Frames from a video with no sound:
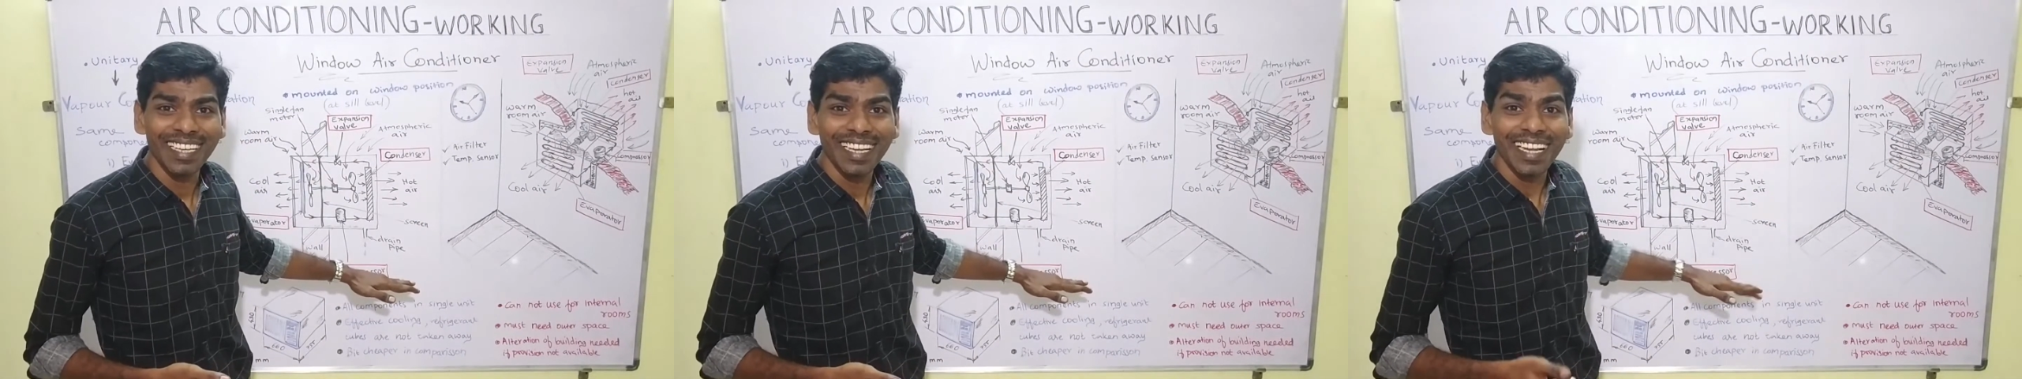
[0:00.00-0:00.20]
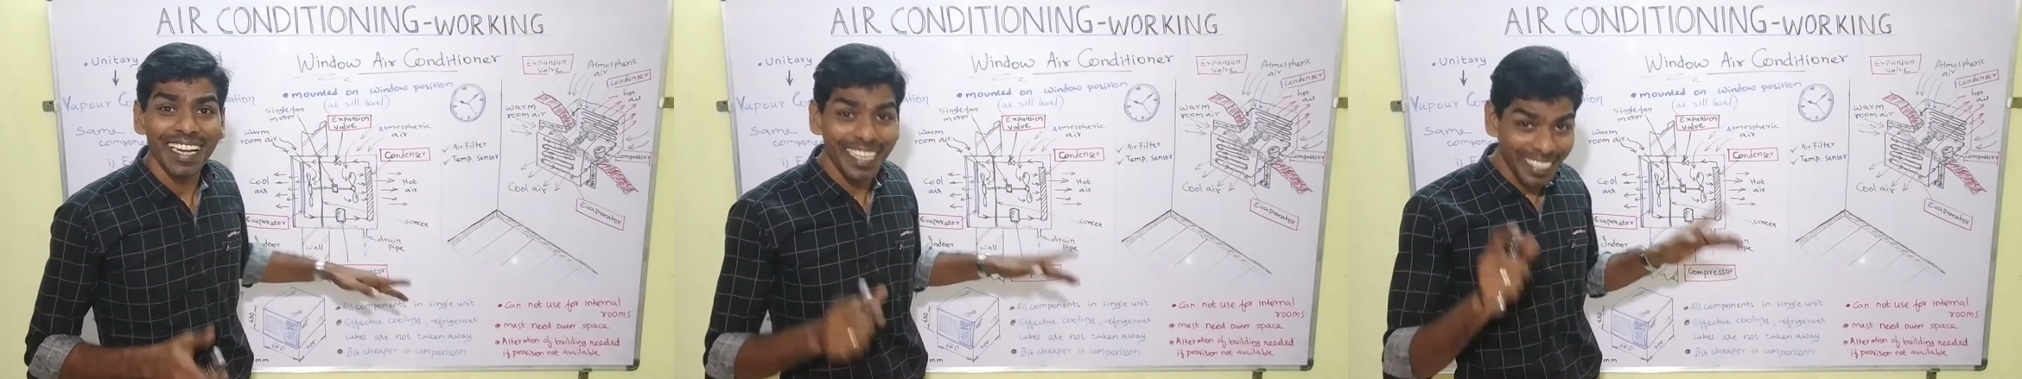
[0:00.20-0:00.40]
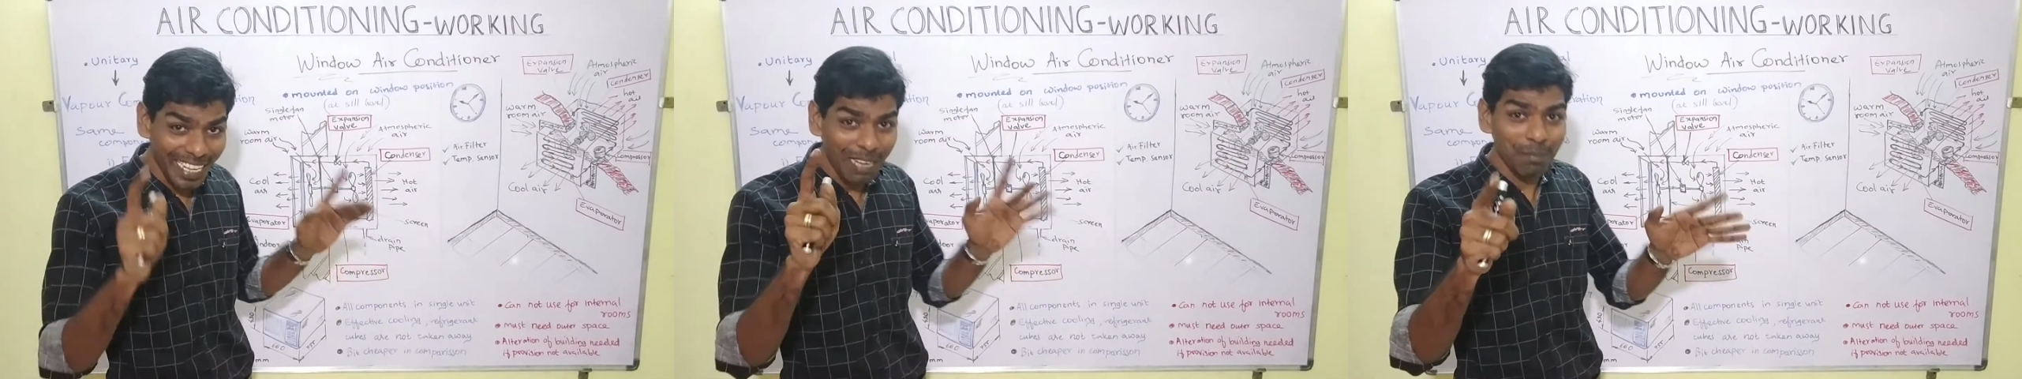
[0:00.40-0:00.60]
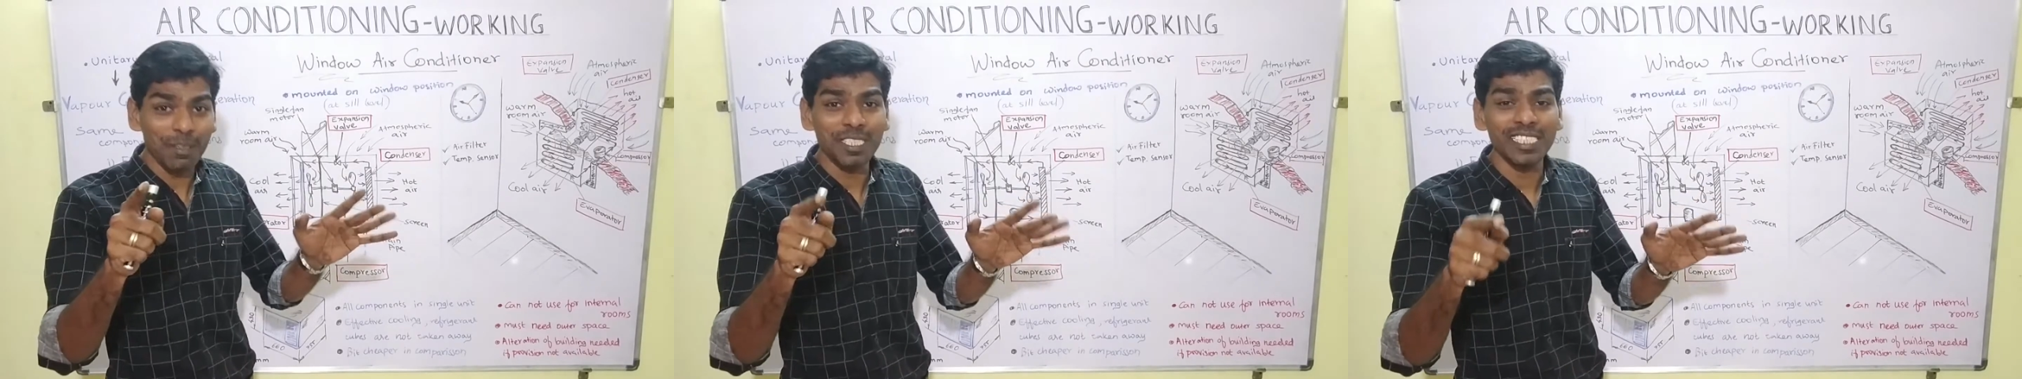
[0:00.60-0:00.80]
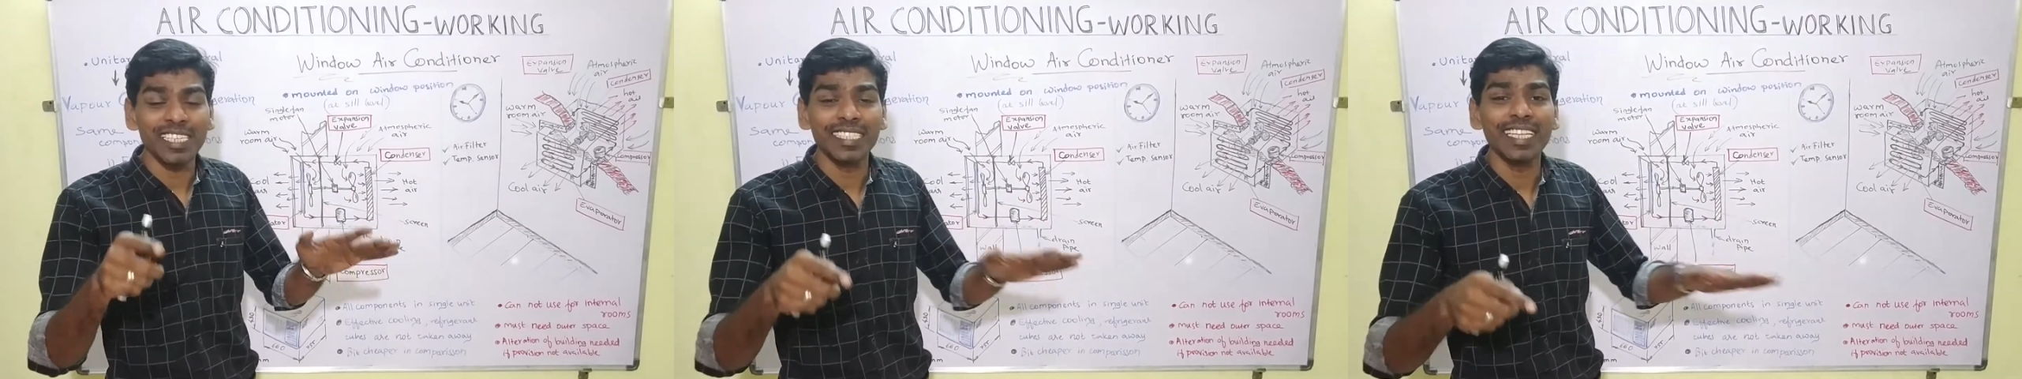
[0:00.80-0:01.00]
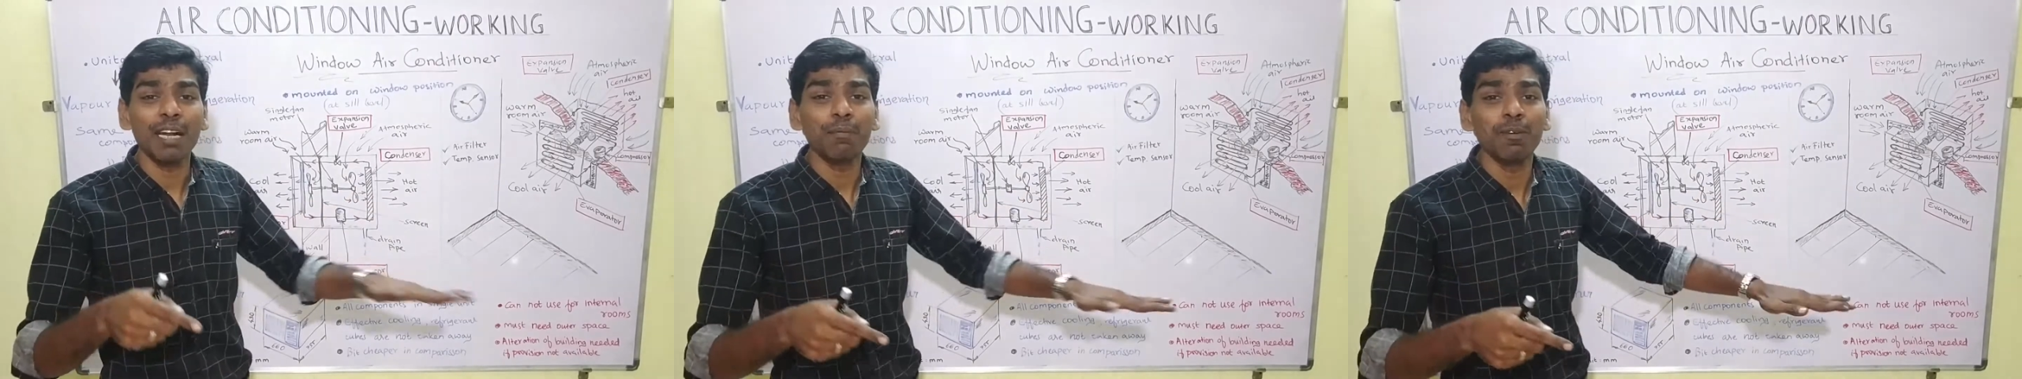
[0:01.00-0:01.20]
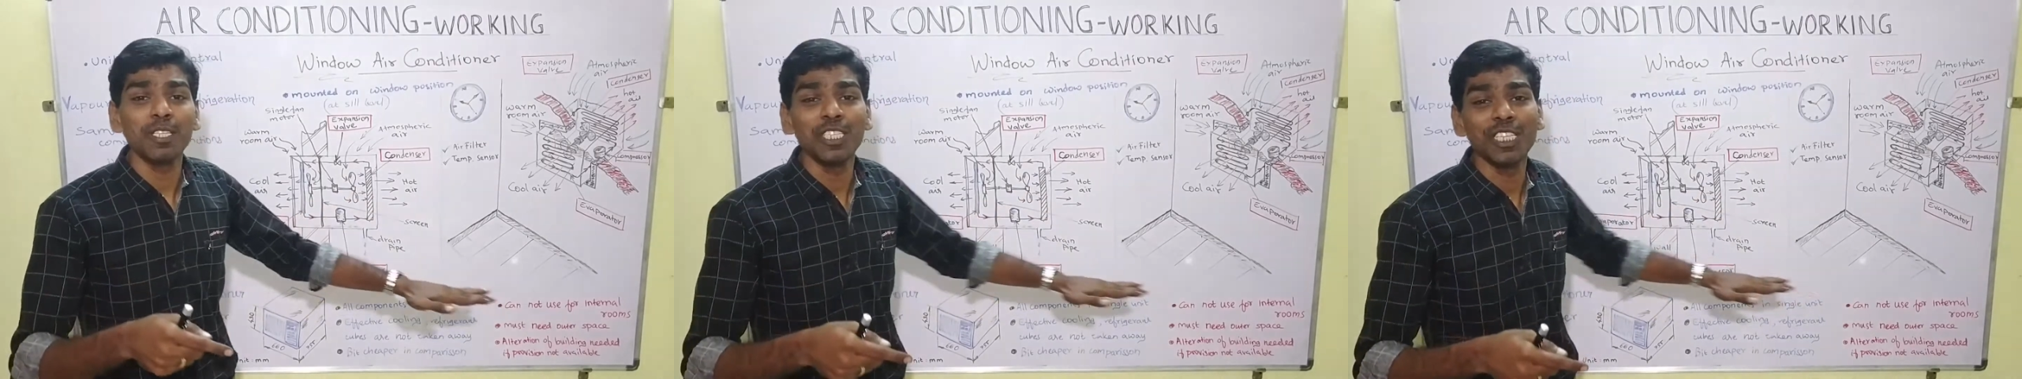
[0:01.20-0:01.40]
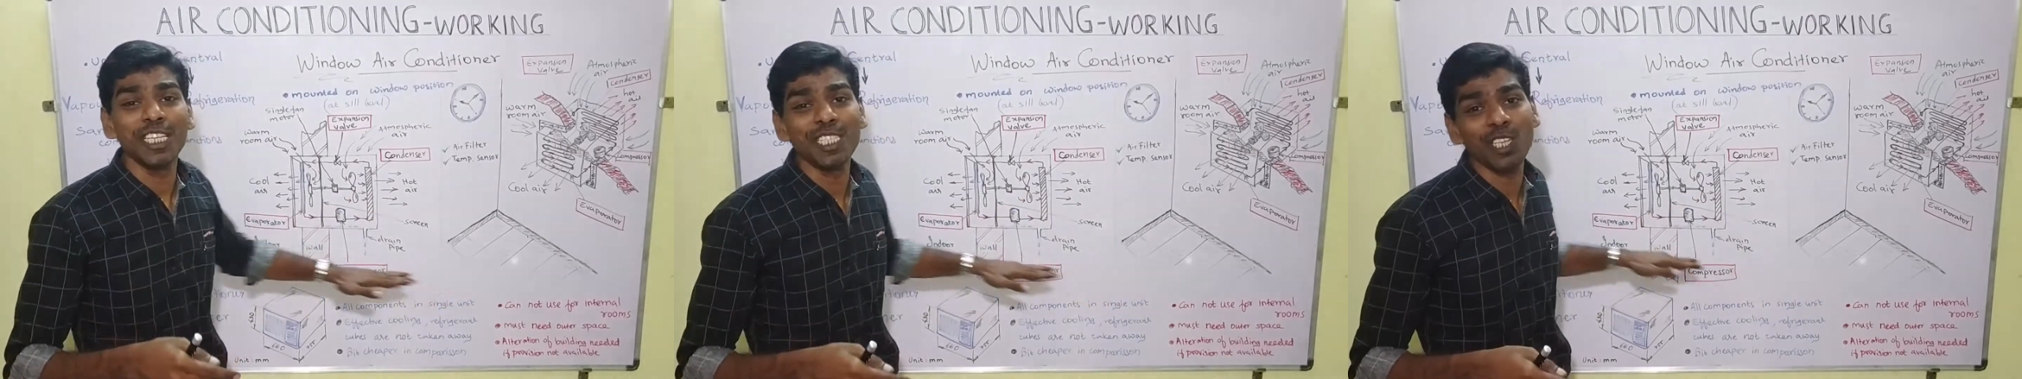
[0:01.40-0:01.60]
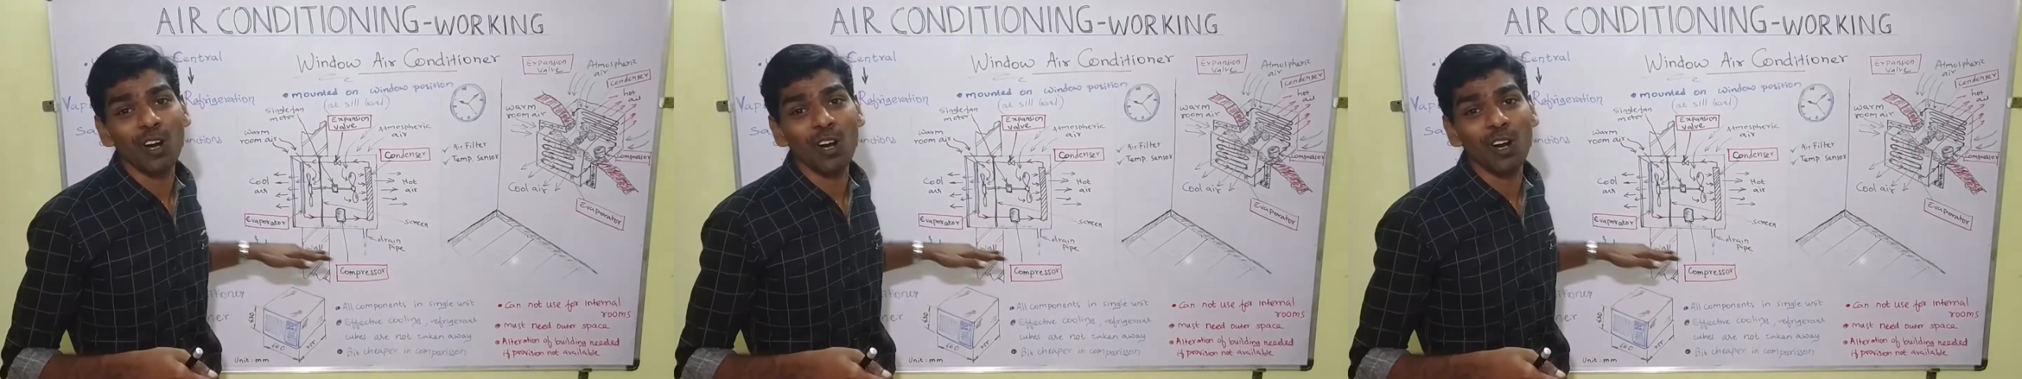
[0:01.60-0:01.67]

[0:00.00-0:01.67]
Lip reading: In that position is